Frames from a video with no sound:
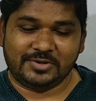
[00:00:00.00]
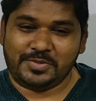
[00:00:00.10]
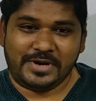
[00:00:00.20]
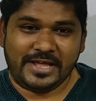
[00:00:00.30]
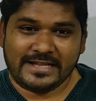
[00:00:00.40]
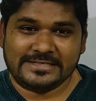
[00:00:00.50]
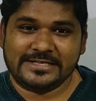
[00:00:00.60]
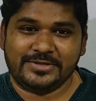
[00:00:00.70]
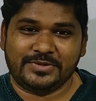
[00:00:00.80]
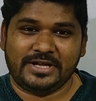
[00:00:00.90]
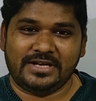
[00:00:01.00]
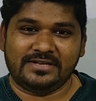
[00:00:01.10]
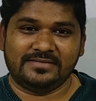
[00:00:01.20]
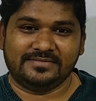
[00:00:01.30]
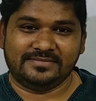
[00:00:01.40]
Nobody can cheat you
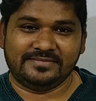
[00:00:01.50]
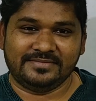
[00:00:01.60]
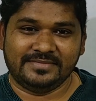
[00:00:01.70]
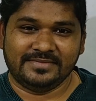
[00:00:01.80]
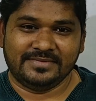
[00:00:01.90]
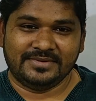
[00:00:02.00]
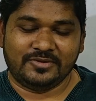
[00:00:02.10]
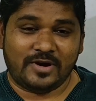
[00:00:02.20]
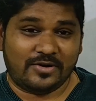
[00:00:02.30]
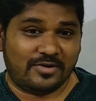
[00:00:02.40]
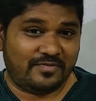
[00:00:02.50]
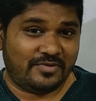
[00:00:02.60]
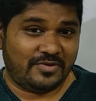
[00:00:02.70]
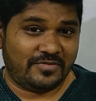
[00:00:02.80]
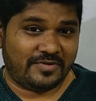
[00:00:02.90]
then. Water will
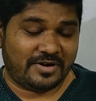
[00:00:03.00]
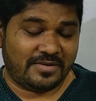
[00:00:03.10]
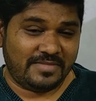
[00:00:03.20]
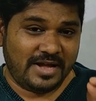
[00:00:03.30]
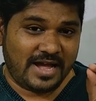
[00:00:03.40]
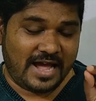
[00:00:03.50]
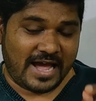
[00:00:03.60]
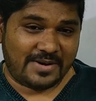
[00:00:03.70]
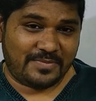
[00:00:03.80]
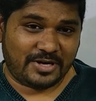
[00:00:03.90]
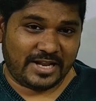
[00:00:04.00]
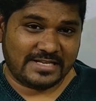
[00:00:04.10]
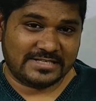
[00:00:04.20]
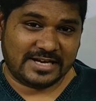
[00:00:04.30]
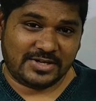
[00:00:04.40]
flow from higher
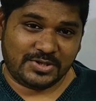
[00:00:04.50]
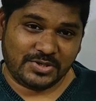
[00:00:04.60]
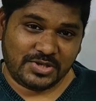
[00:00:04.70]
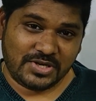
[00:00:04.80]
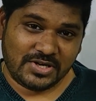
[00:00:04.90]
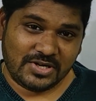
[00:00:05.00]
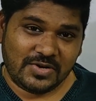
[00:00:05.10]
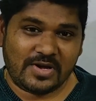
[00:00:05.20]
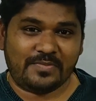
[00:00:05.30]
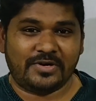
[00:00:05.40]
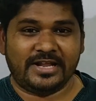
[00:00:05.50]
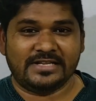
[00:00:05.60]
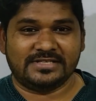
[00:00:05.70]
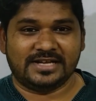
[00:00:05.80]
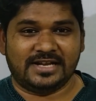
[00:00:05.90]
potential to lower
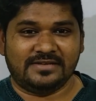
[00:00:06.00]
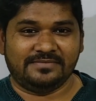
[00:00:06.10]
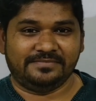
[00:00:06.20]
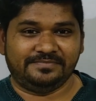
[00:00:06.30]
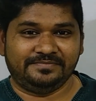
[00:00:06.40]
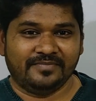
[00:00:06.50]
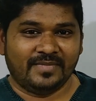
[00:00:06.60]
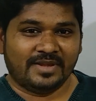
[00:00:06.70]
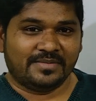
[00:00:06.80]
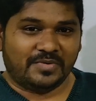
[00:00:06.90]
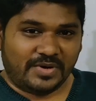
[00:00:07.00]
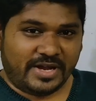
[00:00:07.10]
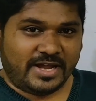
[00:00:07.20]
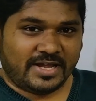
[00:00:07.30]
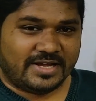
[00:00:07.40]
potential.
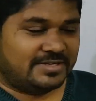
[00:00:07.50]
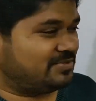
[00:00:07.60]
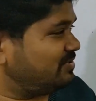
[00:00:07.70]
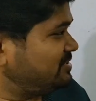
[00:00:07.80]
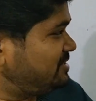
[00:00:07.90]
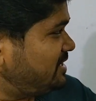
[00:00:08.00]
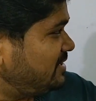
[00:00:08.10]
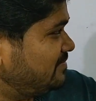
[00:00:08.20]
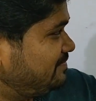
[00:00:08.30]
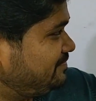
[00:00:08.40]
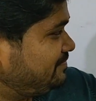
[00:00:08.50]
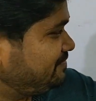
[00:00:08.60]
Okay, so you see,